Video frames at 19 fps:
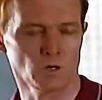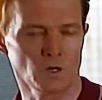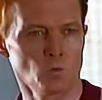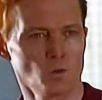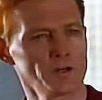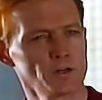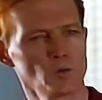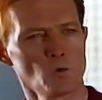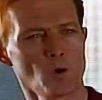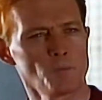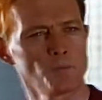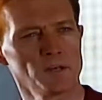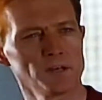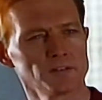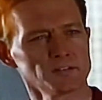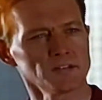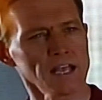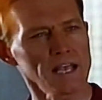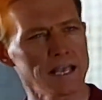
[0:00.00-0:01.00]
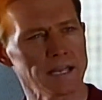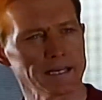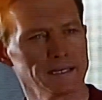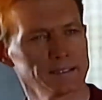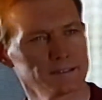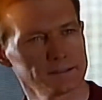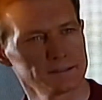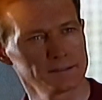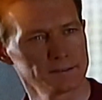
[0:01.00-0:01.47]
well, what do you want me to
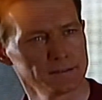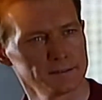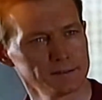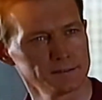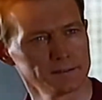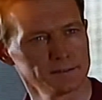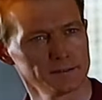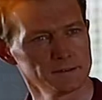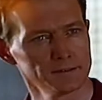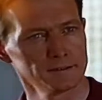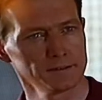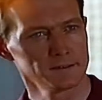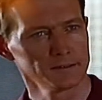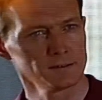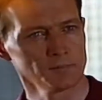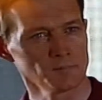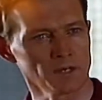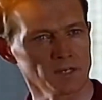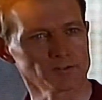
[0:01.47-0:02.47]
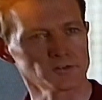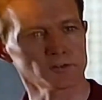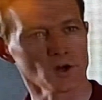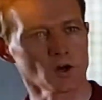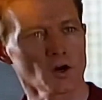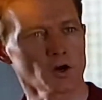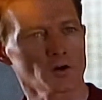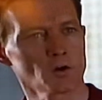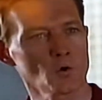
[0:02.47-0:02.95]
say, dude? My
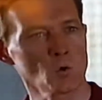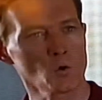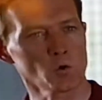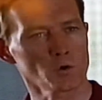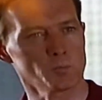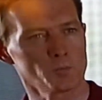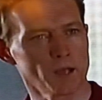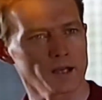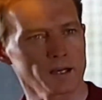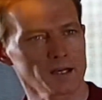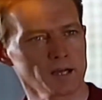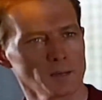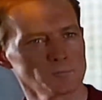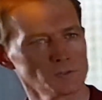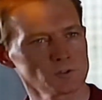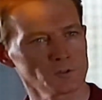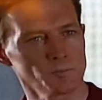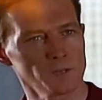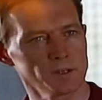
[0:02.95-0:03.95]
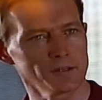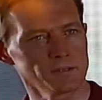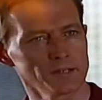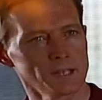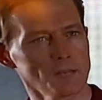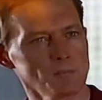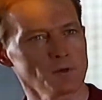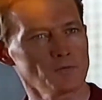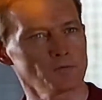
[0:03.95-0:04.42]
star quarterback comes to
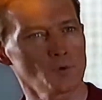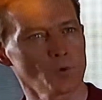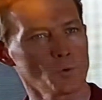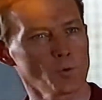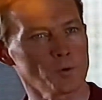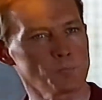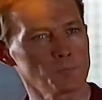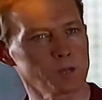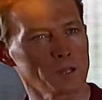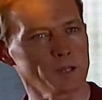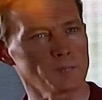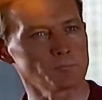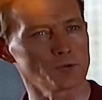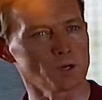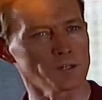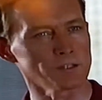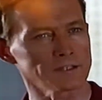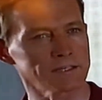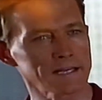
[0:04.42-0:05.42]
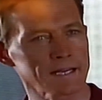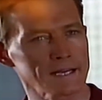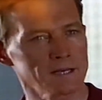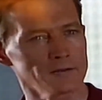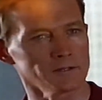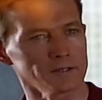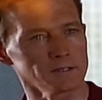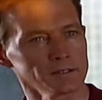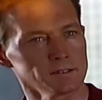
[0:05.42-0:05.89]
tell me that he's gonna move the
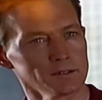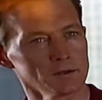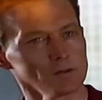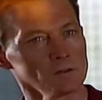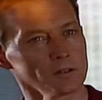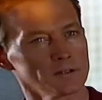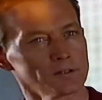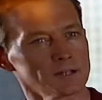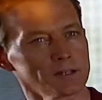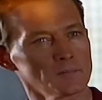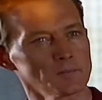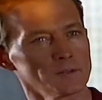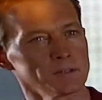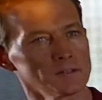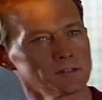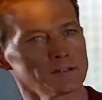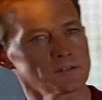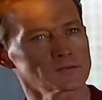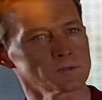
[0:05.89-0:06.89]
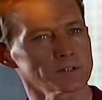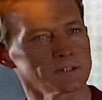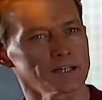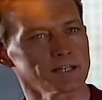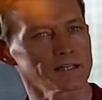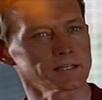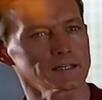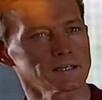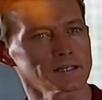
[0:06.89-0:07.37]
middle of nowhere with
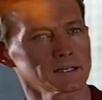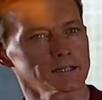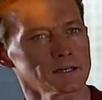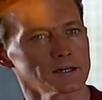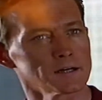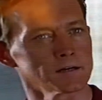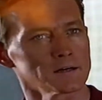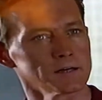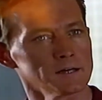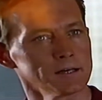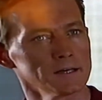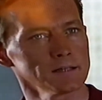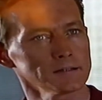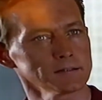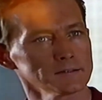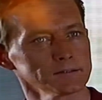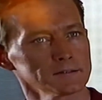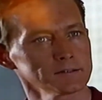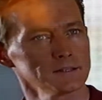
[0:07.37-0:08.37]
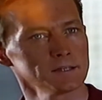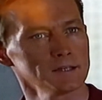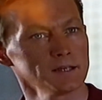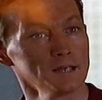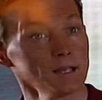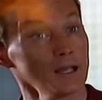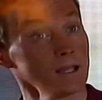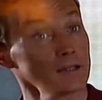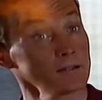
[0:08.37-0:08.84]
Donovan Mallory.
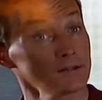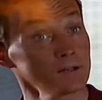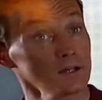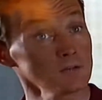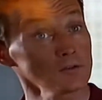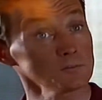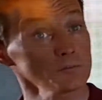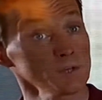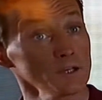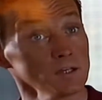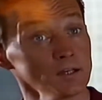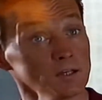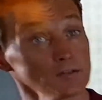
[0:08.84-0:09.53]
What